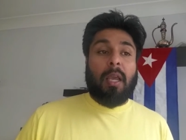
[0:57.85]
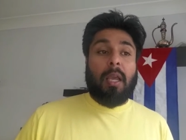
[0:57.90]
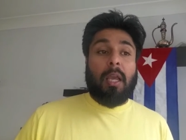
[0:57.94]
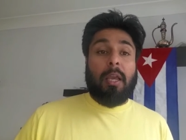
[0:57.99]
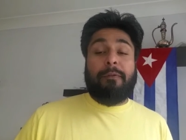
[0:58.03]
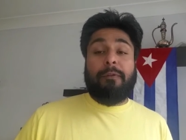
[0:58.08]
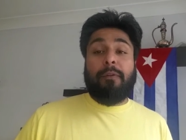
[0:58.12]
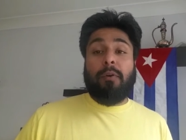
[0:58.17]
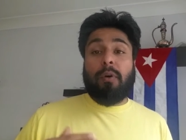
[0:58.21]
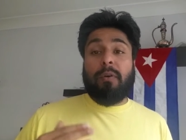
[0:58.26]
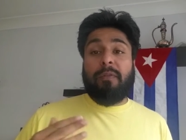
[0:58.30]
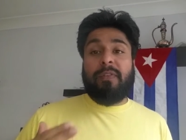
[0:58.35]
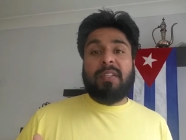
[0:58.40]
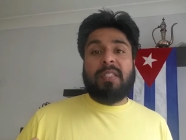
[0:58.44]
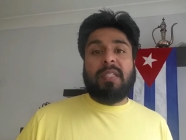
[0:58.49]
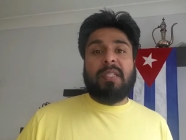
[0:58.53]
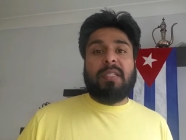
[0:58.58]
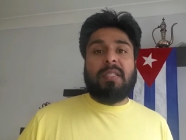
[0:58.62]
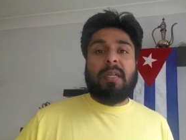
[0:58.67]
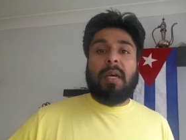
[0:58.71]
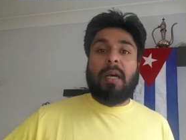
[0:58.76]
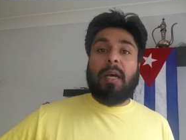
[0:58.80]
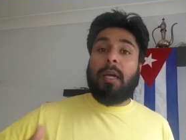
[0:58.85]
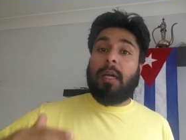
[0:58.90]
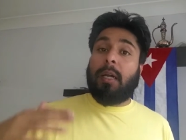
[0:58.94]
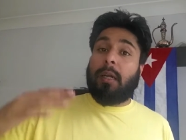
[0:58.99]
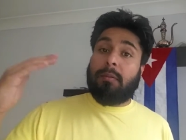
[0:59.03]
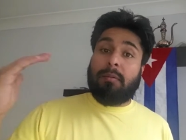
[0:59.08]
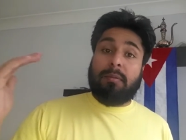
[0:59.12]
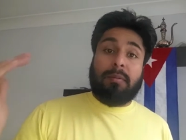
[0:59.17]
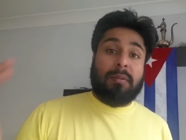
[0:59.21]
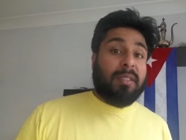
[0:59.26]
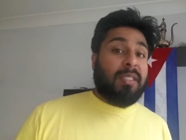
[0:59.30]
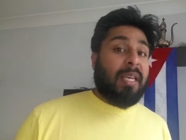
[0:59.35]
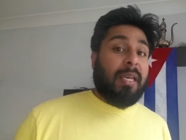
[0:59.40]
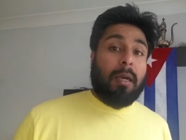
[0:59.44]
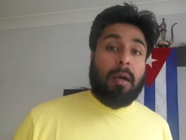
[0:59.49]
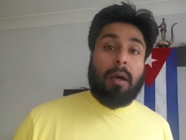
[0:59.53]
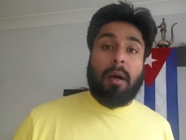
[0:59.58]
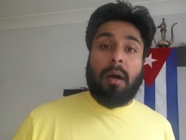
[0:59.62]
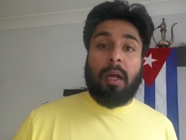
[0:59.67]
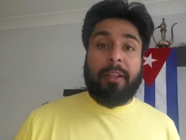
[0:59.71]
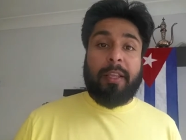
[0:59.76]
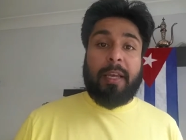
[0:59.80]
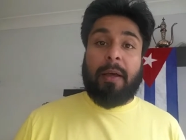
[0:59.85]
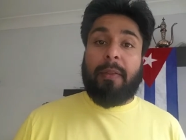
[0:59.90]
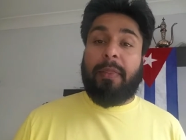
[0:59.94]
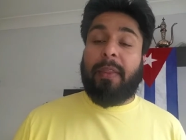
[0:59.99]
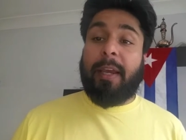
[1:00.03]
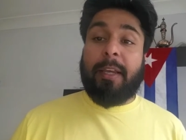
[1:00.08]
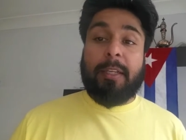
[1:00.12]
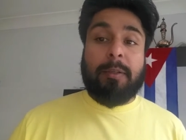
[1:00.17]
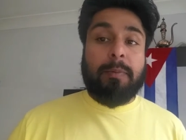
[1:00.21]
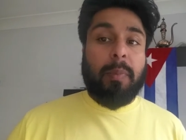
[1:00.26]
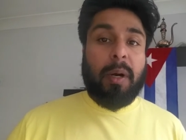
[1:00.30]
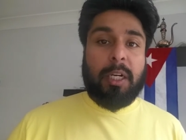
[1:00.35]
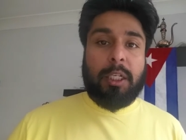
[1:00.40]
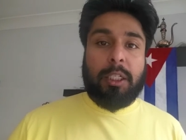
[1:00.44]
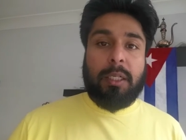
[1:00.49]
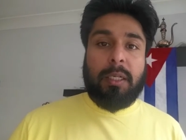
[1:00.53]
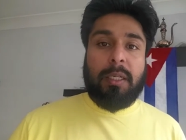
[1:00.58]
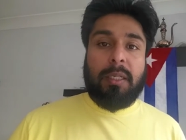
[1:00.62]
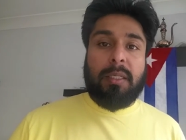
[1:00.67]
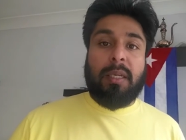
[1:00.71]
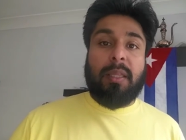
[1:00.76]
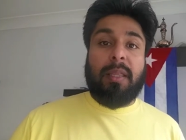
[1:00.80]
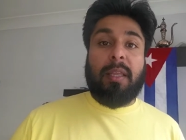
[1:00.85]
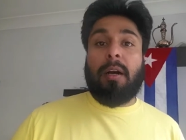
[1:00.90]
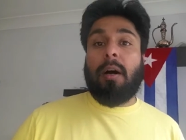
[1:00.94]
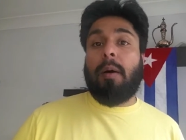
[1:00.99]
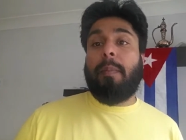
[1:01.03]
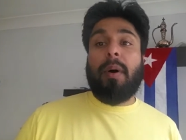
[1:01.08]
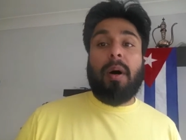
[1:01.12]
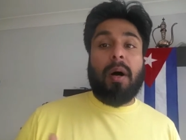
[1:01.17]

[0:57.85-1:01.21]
If you're a visitor, take a car down there, it's much easier, and they've got